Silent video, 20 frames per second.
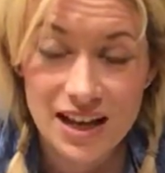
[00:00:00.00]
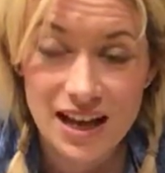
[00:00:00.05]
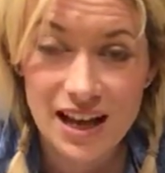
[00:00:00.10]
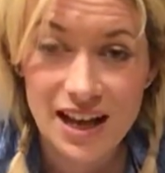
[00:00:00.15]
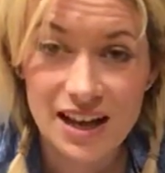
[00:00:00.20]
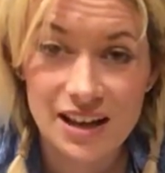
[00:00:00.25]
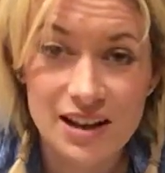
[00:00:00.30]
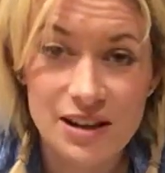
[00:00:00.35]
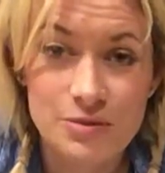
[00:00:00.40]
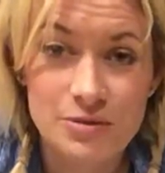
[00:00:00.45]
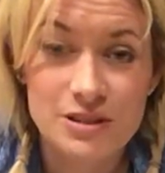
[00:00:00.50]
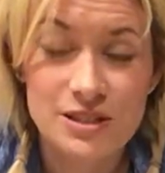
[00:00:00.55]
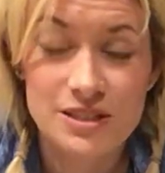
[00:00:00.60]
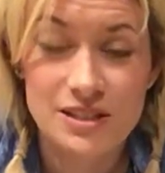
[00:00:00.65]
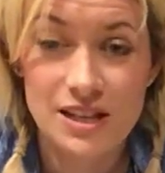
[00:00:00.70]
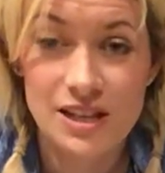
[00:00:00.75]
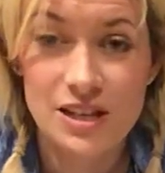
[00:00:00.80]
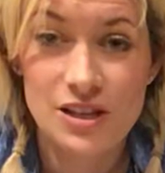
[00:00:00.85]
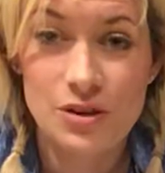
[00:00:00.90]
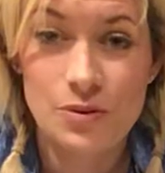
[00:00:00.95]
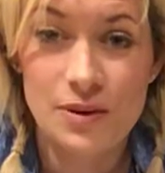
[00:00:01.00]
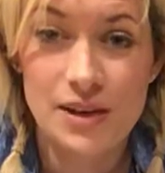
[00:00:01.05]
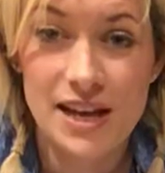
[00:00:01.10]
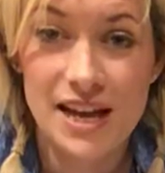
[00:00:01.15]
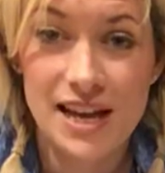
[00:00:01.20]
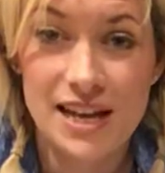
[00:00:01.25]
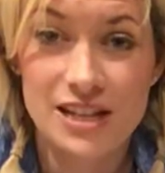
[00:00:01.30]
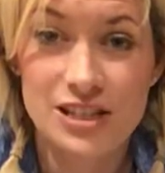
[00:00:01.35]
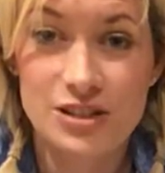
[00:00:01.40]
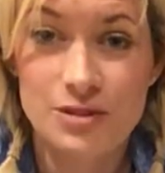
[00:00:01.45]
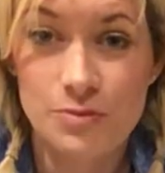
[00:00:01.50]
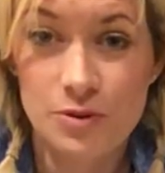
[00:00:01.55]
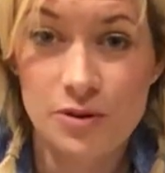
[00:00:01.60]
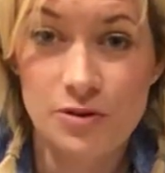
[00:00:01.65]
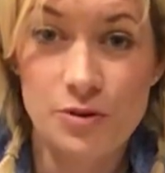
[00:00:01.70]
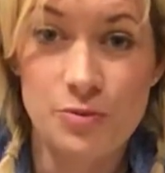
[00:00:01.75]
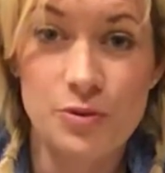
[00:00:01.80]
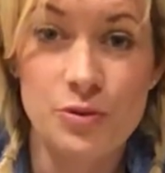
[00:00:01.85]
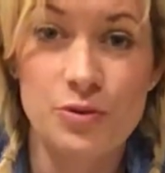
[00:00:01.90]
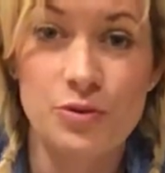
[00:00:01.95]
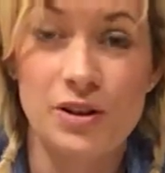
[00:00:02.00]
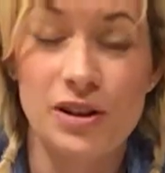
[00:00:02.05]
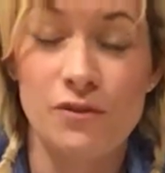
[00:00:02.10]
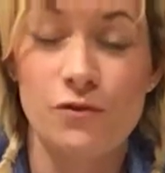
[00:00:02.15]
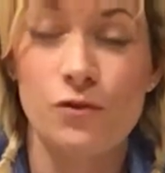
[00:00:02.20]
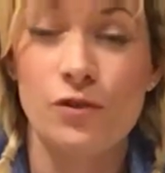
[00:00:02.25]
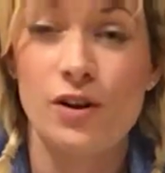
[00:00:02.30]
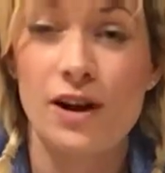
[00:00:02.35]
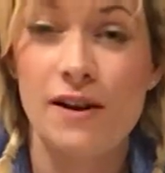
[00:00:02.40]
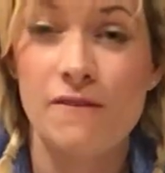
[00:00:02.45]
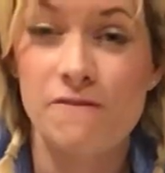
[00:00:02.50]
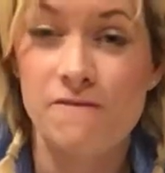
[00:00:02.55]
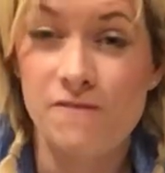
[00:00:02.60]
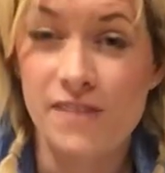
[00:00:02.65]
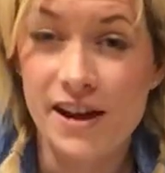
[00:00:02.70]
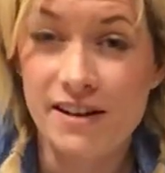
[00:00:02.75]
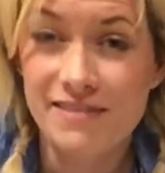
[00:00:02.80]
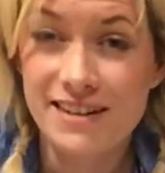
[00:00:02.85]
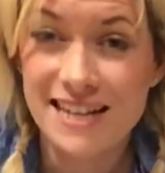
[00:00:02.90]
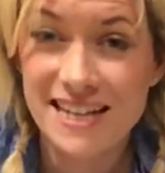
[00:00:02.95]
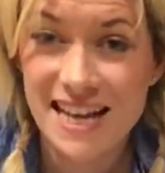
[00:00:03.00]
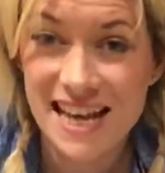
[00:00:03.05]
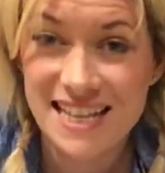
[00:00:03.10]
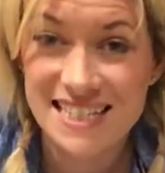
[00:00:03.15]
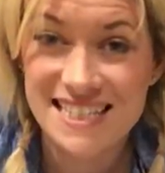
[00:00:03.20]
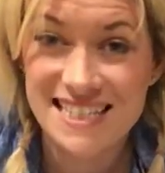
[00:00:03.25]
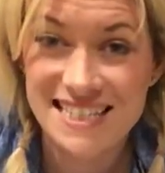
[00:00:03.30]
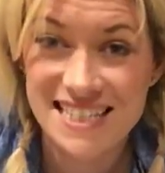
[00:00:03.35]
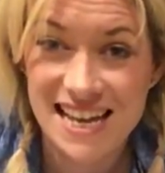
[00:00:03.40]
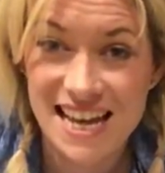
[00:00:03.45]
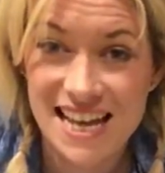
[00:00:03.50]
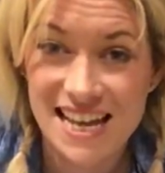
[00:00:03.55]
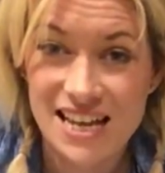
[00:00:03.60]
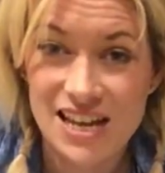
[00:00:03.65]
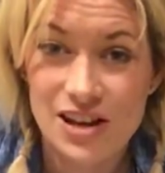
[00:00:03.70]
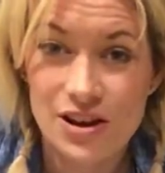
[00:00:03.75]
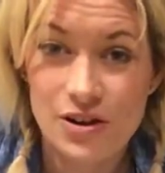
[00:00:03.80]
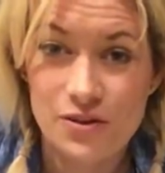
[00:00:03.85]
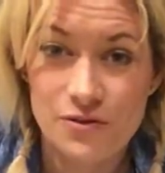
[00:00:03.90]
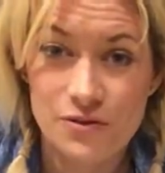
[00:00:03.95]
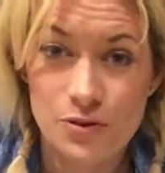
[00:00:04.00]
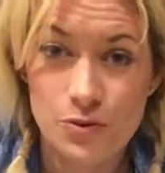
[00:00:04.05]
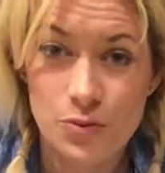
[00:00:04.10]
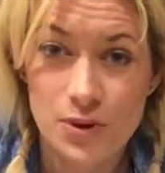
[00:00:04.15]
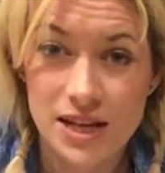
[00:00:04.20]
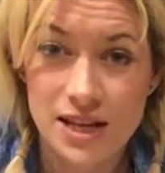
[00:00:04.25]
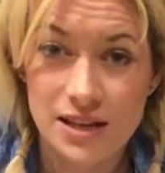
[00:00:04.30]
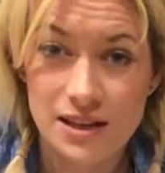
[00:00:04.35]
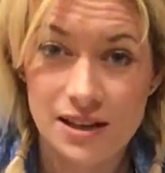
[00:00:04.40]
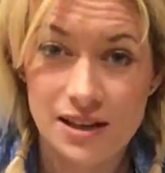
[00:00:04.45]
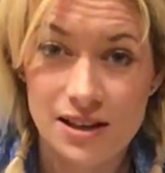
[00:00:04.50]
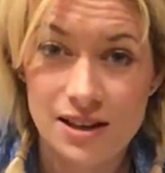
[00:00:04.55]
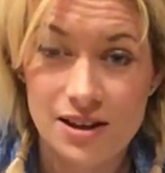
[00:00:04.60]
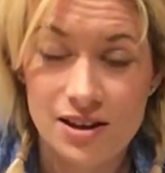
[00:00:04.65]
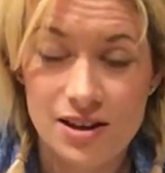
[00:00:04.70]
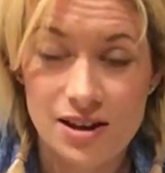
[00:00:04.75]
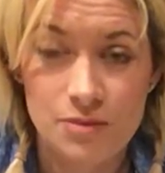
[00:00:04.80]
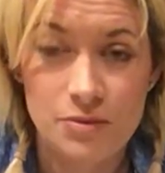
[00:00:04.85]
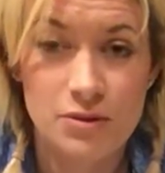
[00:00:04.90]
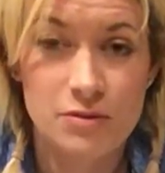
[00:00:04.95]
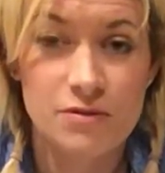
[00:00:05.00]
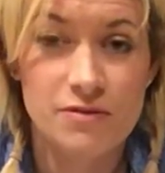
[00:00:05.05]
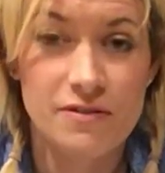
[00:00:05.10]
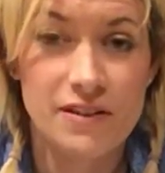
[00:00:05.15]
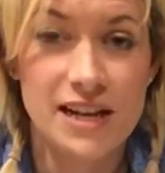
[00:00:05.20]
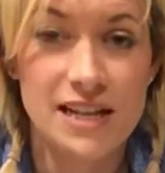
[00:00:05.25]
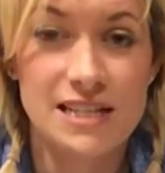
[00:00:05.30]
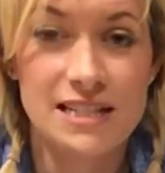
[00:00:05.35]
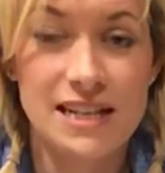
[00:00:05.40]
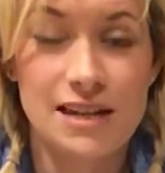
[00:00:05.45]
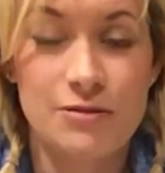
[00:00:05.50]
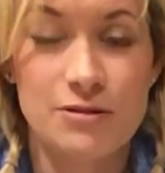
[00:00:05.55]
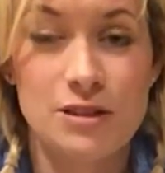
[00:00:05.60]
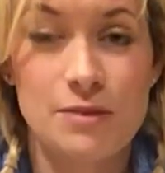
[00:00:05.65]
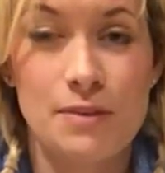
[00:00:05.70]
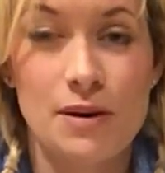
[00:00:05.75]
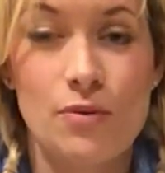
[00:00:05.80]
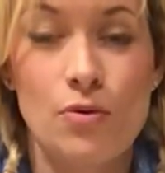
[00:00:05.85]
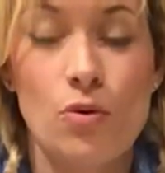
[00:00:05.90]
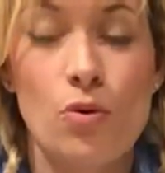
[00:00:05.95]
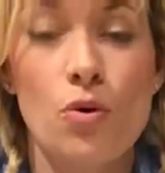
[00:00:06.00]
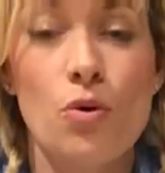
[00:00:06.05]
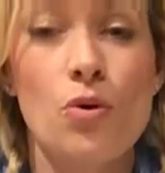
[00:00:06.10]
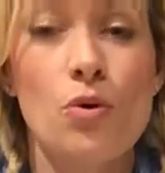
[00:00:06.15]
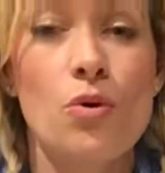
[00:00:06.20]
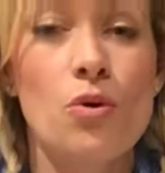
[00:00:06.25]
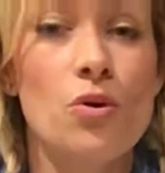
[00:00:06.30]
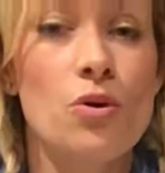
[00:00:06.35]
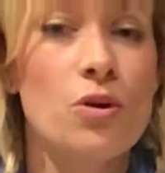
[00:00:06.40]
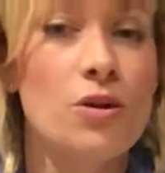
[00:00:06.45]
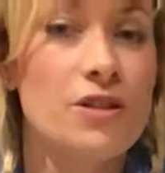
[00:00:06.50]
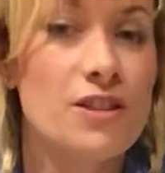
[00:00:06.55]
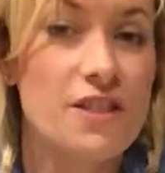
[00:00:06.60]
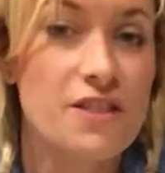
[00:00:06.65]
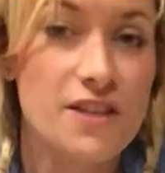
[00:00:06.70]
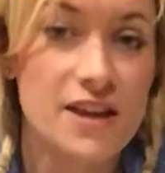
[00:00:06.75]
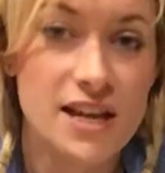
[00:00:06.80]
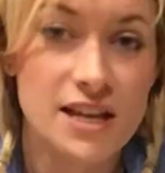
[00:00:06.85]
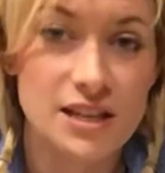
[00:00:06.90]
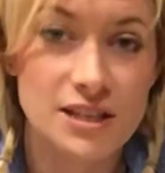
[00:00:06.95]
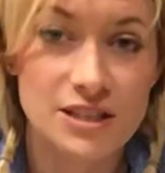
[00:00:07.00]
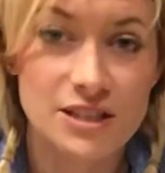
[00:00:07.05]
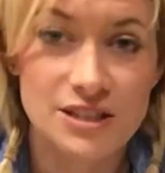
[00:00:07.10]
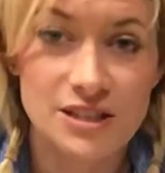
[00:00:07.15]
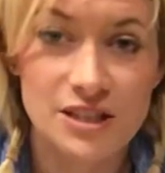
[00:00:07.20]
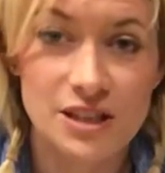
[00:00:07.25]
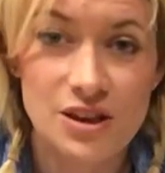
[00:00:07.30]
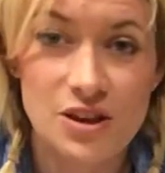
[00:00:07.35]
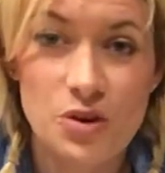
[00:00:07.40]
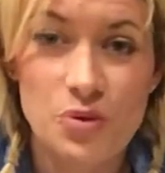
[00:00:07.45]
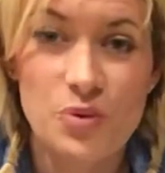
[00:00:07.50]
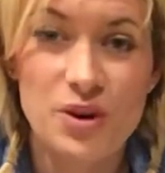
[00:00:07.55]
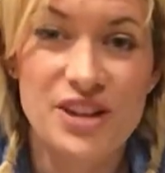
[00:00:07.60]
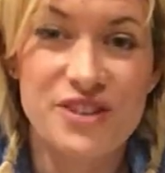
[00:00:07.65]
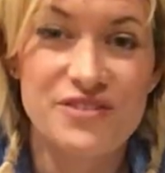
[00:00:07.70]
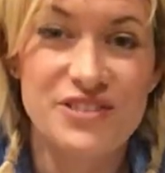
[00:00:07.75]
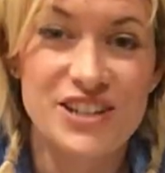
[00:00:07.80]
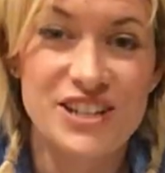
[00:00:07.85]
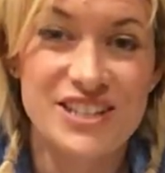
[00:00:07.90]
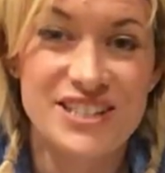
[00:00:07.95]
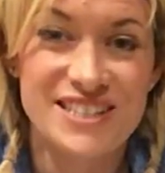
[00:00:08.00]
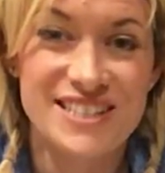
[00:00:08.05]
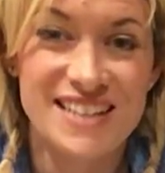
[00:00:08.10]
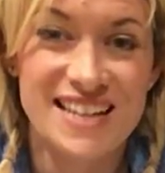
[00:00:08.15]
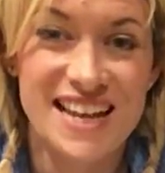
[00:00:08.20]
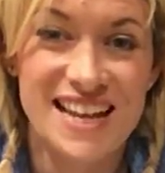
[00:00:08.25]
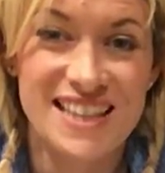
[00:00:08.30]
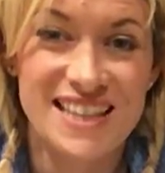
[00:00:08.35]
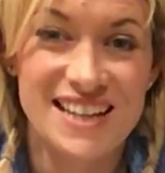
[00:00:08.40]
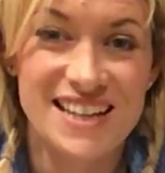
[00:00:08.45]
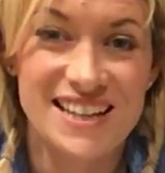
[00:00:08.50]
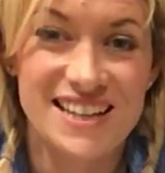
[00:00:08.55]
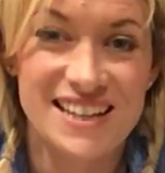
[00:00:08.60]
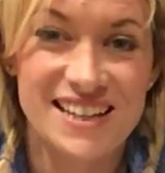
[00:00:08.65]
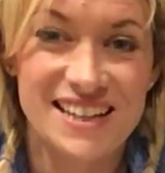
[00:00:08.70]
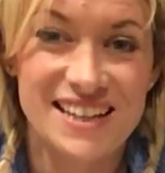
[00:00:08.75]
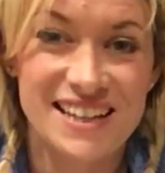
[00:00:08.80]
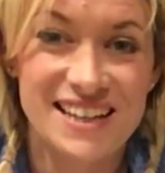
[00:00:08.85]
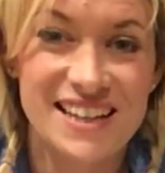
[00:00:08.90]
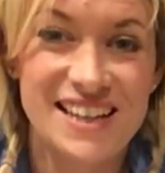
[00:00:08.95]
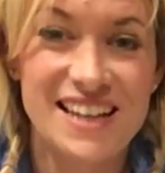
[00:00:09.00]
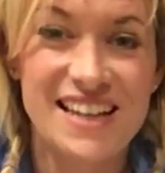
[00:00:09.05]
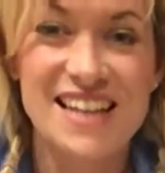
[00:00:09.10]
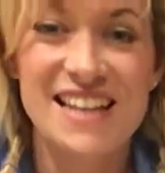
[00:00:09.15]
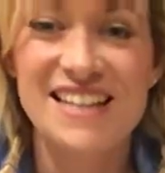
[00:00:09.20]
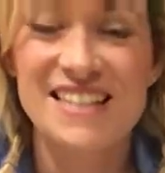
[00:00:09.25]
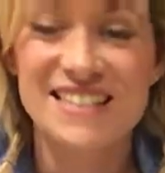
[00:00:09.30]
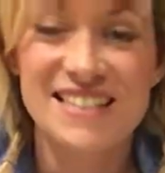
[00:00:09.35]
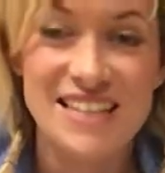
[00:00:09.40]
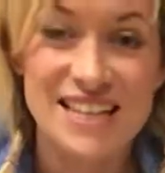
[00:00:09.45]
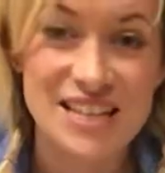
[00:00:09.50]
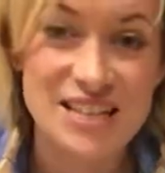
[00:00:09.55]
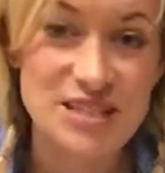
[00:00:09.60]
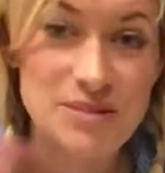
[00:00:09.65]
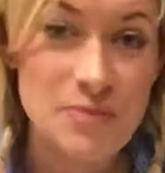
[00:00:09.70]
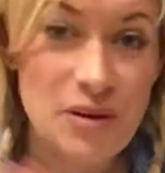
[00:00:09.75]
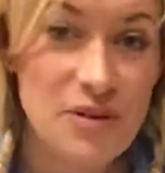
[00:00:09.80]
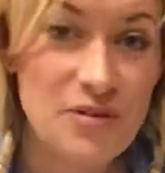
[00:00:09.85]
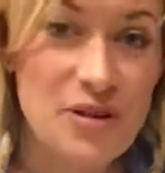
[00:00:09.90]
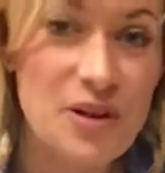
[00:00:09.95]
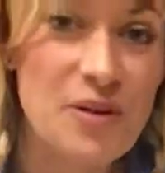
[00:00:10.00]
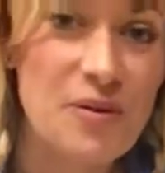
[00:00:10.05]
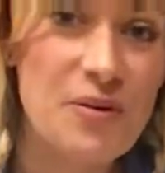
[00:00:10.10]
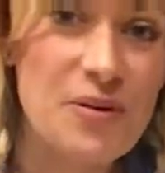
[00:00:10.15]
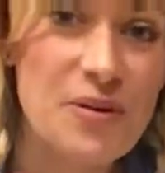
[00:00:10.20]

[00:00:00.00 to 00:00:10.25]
and I will see you again tomorrow morning for our very last day of the week, and we will find out about all the things we have learnt together. See you tomorrow.